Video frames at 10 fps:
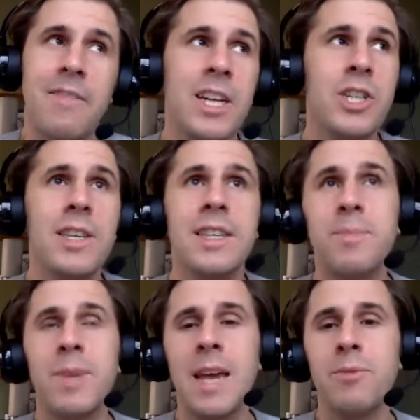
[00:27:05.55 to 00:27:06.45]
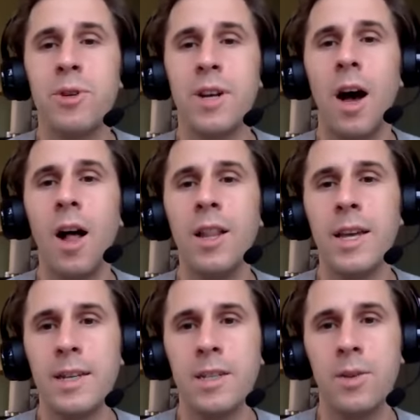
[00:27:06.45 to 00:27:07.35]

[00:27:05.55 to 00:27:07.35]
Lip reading: eventually this became sort of galling